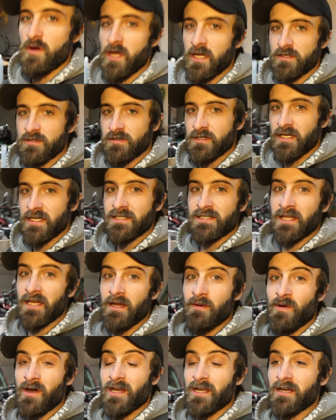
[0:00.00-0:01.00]
Okay, so next
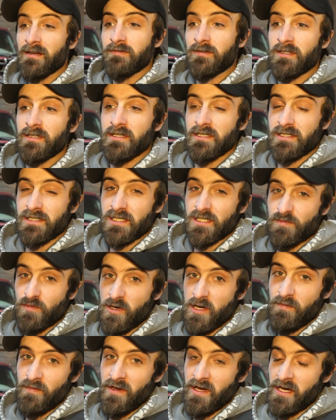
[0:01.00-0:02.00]
thing I wanna cover is the
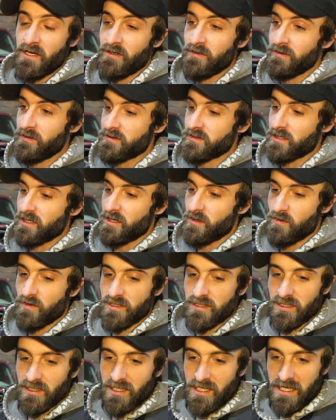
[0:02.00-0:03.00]
spray pattern. There's
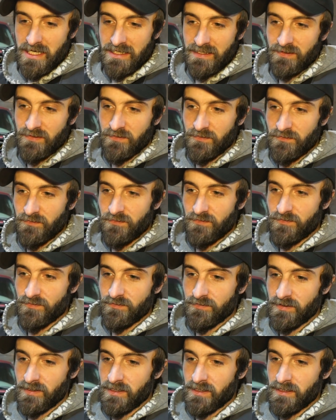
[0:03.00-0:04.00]
always a lot
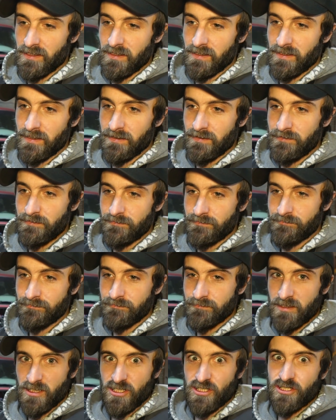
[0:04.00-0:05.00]
of uh,
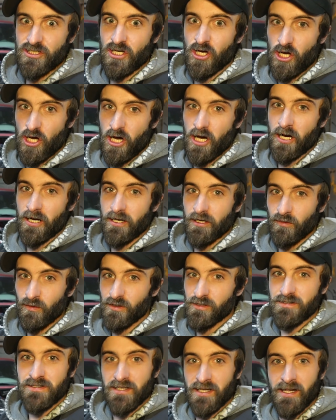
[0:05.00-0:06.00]
talk,
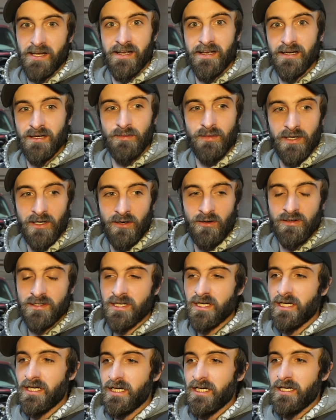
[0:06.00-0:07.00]
we'll say,
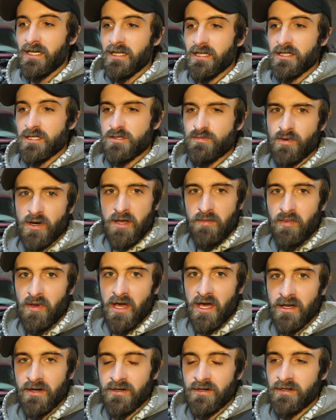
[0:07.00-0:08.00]
about the spray
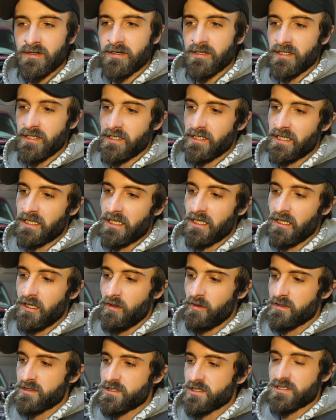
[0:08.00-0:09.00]
pattern and
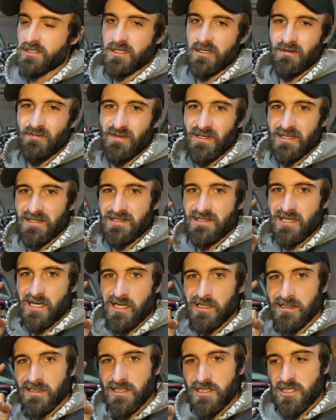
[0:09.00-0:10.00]
how it's just gonna be a
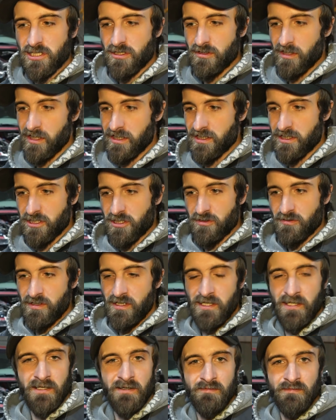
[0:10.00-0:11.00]
solid straight
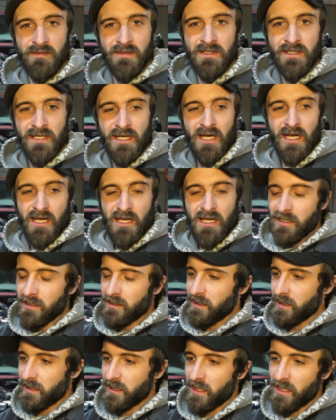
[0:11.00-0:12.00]
stream
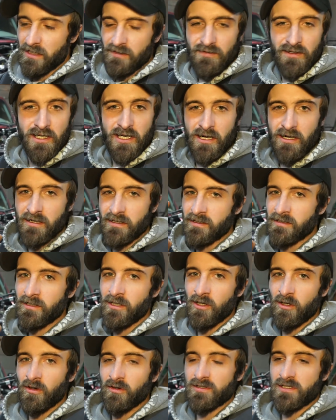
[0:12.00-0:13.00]
like out of a garden
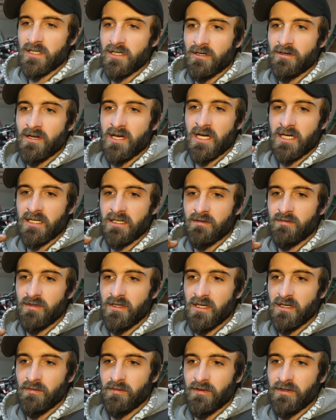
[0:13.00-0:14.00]
hose and you're not gonna
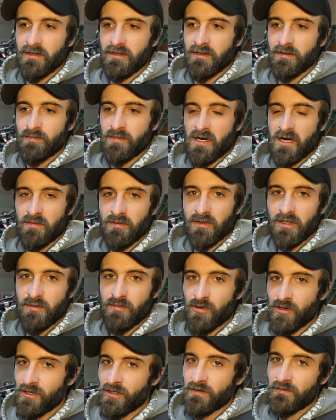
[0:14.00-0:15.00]
be able to properly
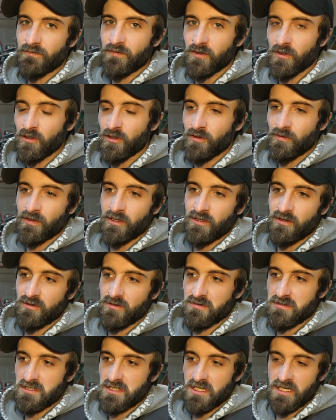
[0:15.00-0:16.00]
burn your fuel when you
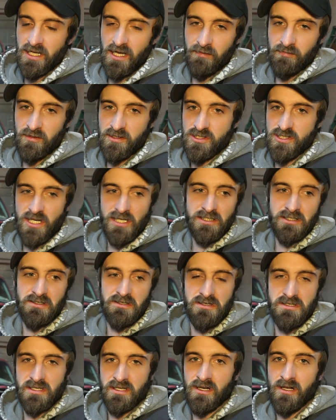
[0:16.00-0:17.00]
use decapped
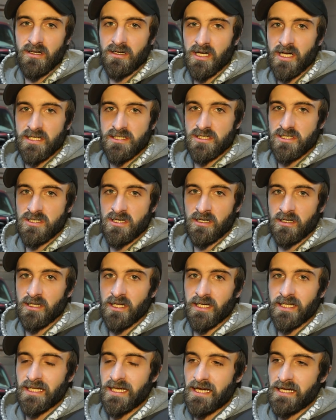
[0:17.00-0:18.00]
injectors and all kinds of junk
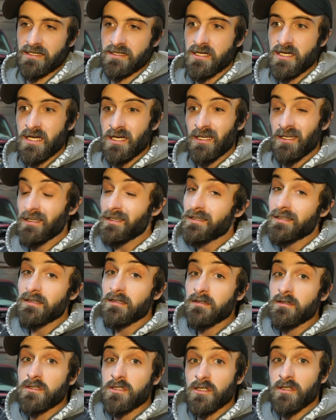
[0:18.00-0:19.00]
like that.
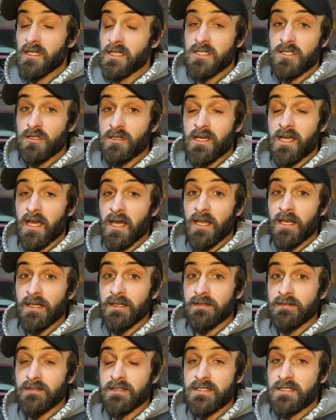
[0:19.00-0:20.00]
So let's look at
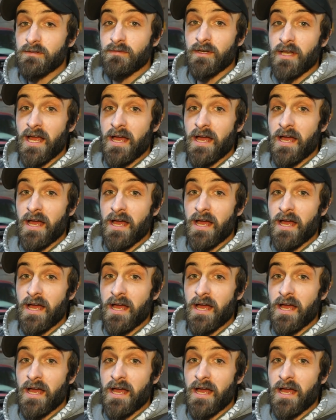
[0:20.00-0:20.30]
it. Let's see what